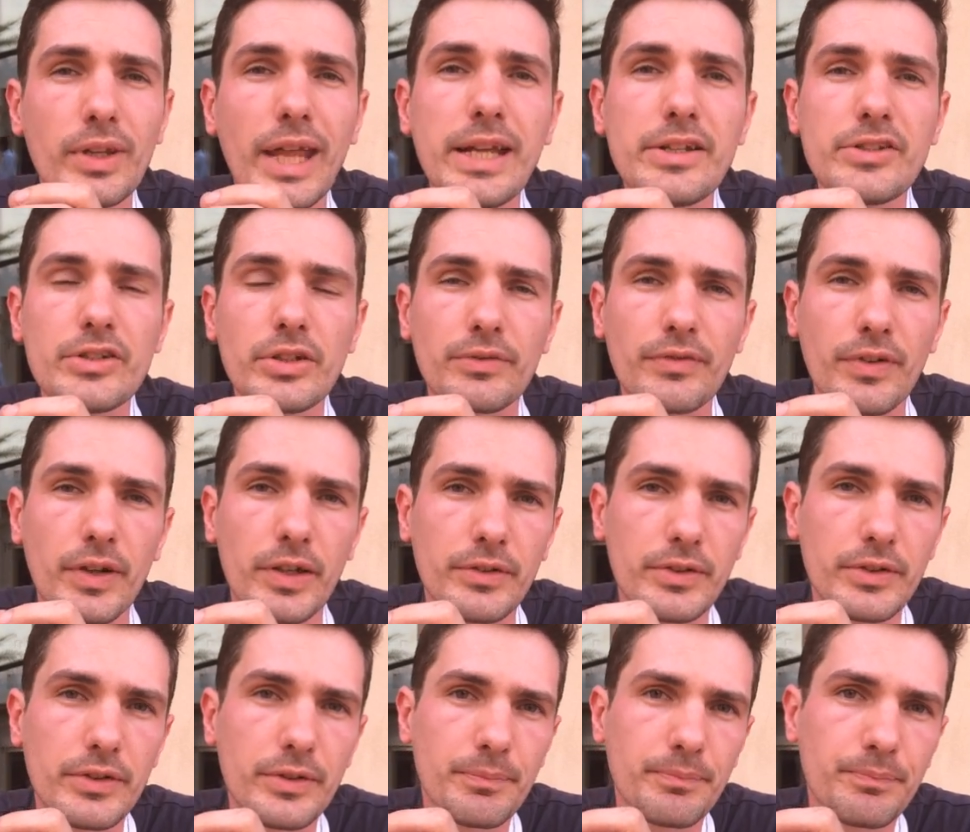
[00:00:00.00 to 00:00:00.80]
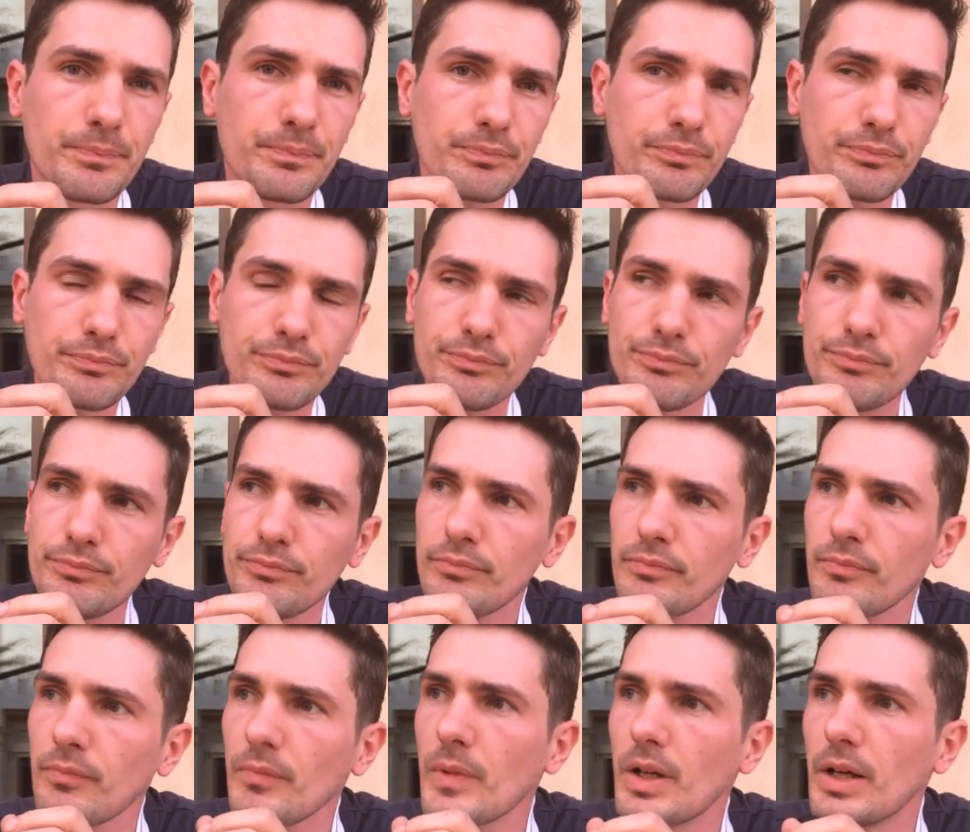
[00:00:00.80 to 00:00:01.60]
Nature Fund.
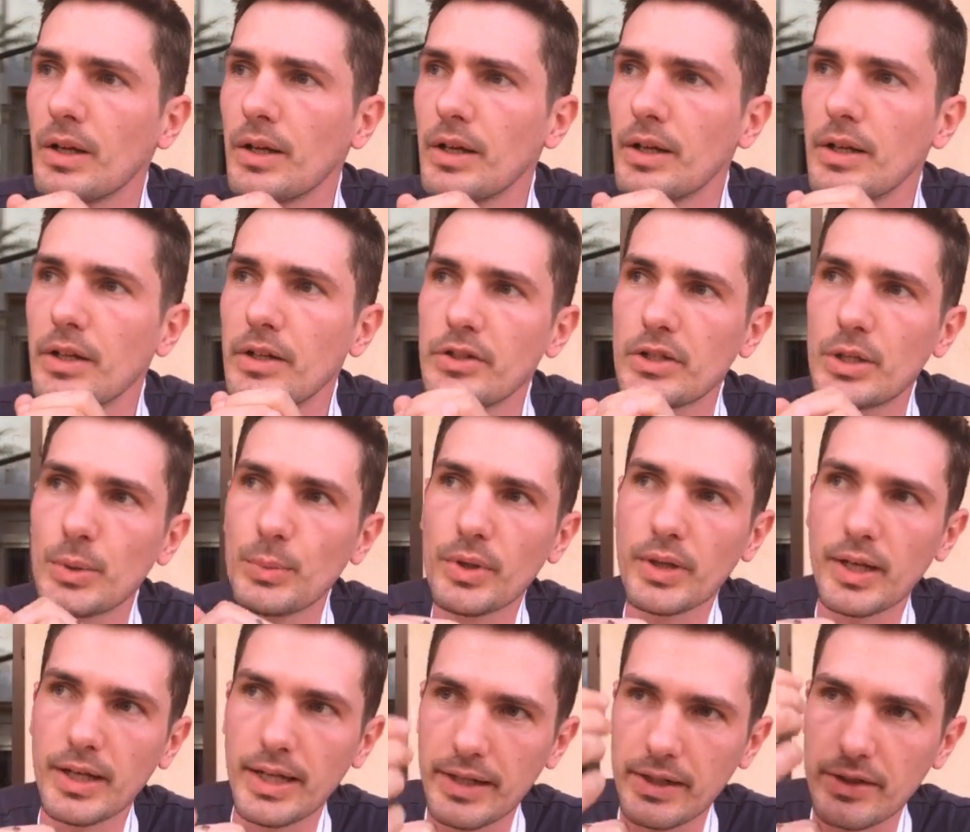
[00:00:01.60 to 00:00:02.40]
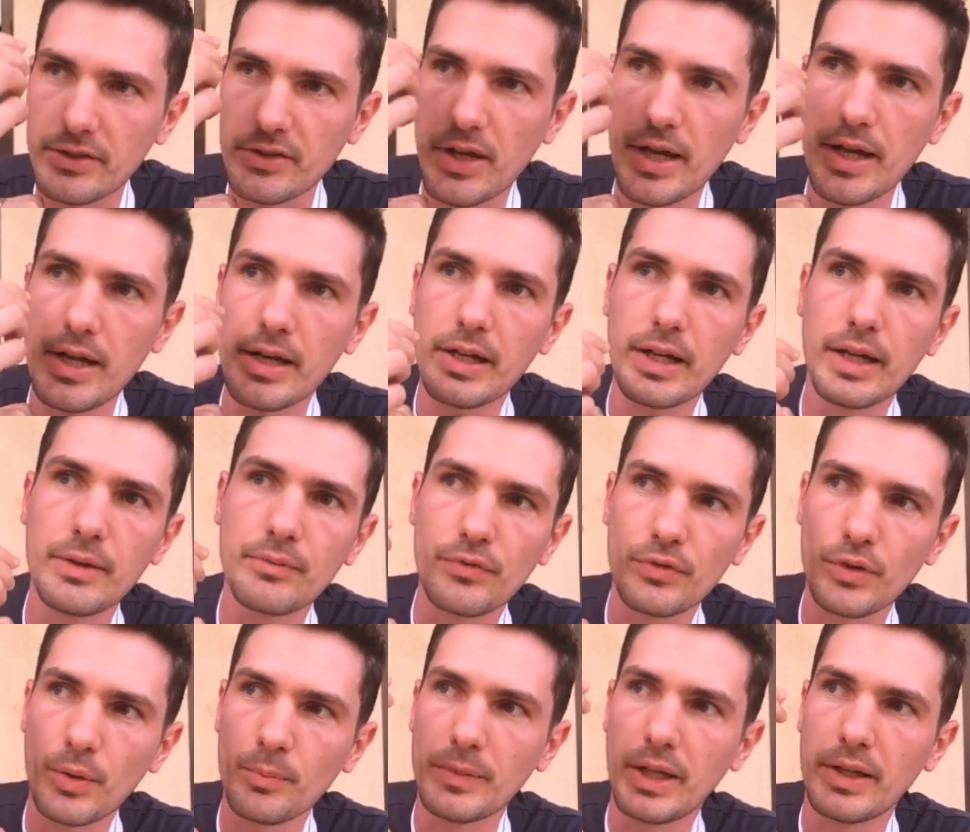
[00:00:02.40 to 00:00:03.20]
She would let a tear,
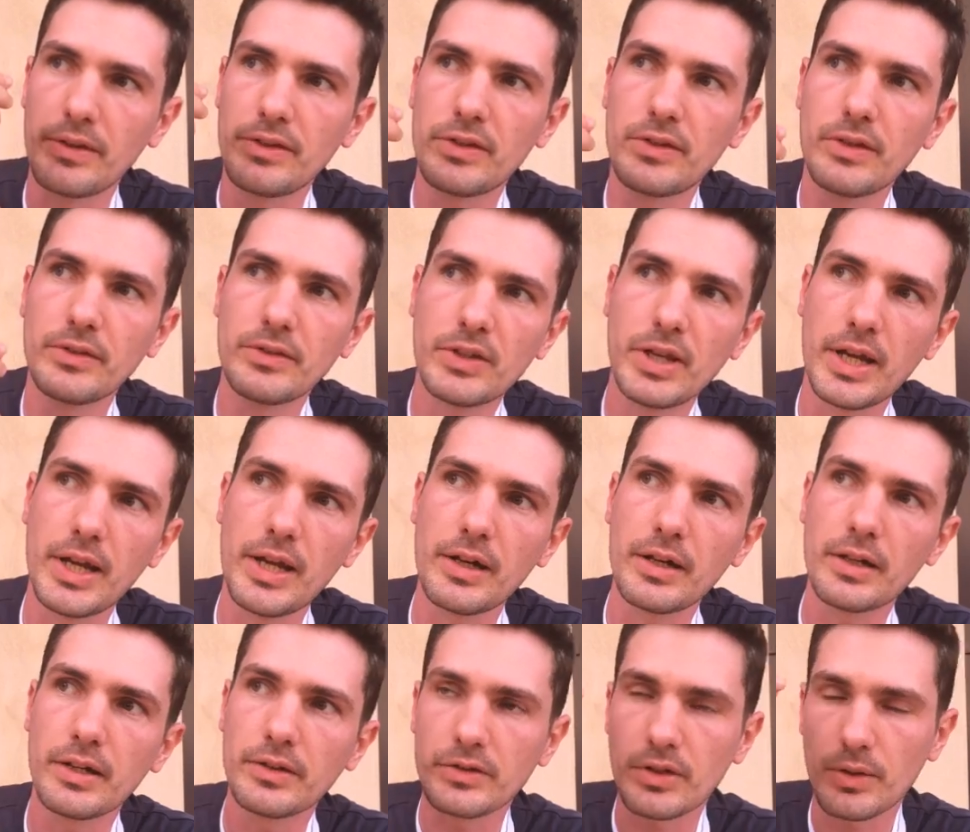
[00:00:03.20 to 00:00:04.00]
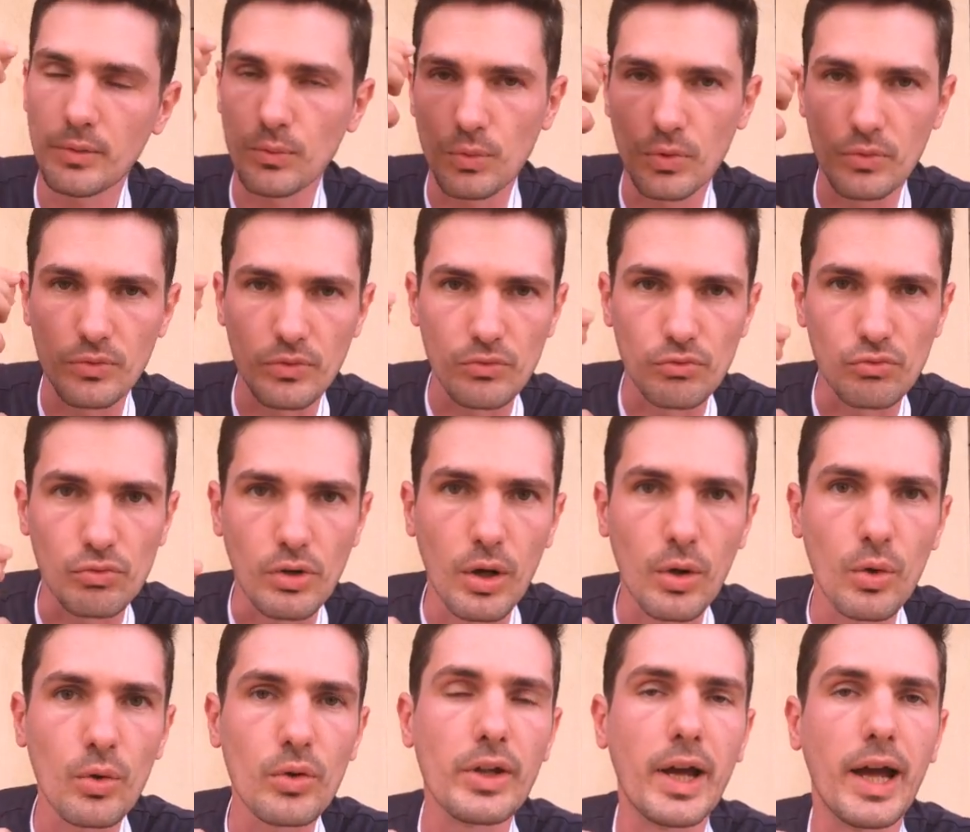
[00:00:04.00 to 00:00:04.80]
and from that tears would
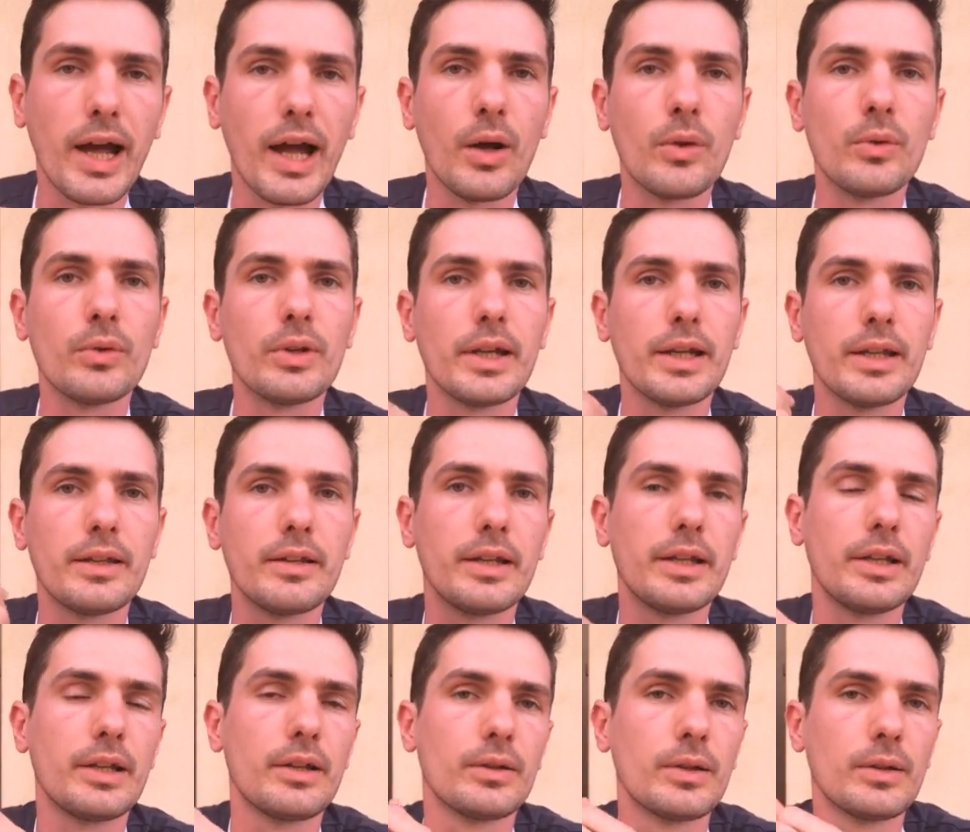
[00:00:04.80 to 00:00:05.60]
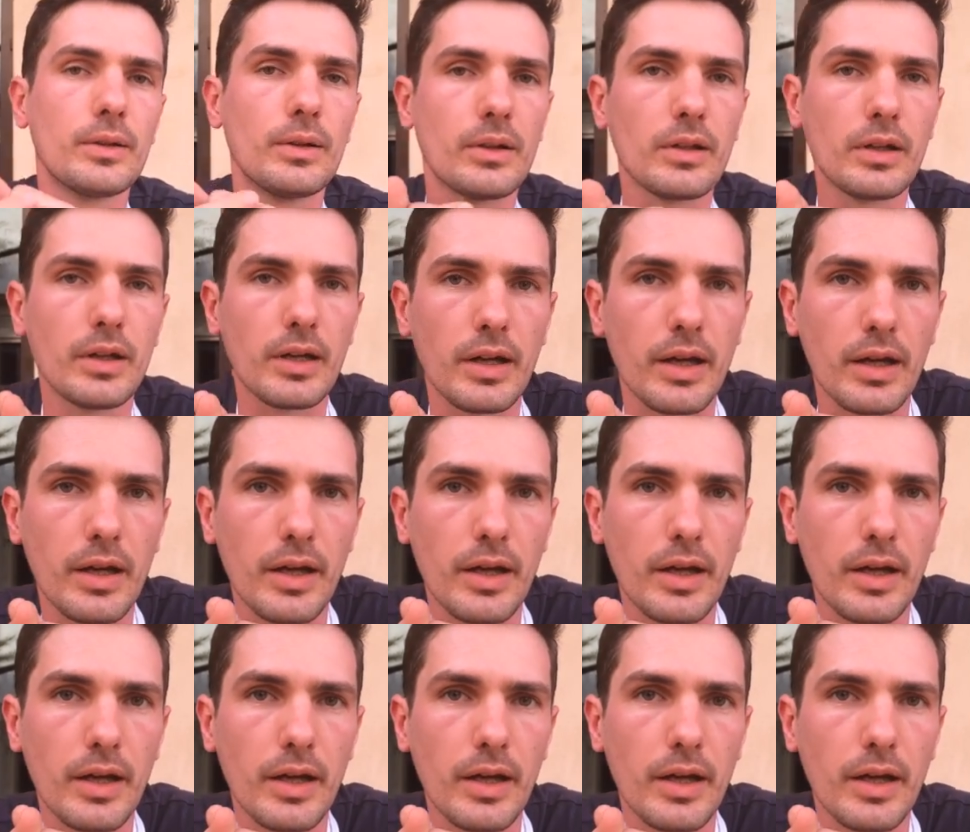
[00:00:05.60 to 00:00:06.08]
roll down, and little